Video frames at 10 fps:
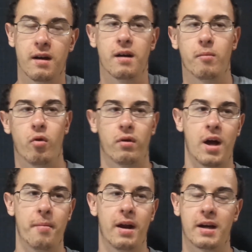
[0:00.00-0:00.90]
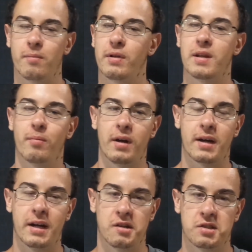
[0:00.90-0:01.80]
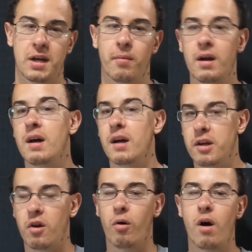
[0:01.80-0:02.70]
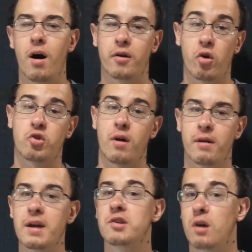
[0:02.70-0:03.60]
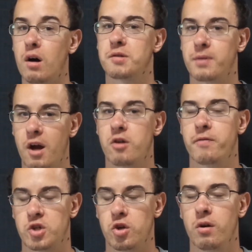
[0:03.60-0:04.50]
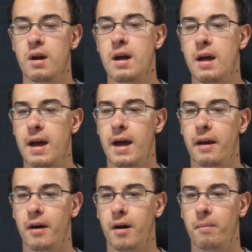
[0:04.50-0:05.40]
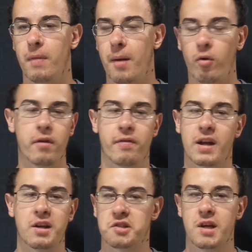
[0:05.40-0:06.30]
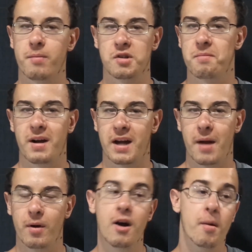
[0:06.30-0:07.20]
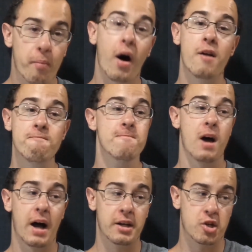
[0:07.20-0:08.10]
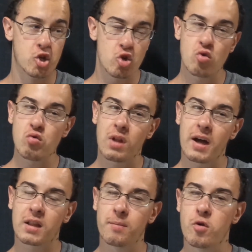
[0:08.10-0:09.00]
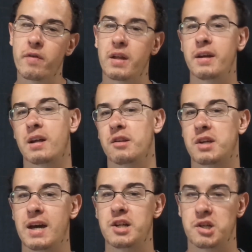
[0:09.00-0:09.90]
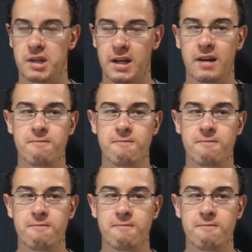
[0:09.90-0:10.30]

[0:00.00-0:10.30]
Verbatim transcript: Mortal Kombat. I completely blanking on his name, but, you know, uh, Ghost Rider, he is an awesome character for sure and um, I'm only forgetting his name because I'm on camera. But I do like the movie that Nicolas Cage is in.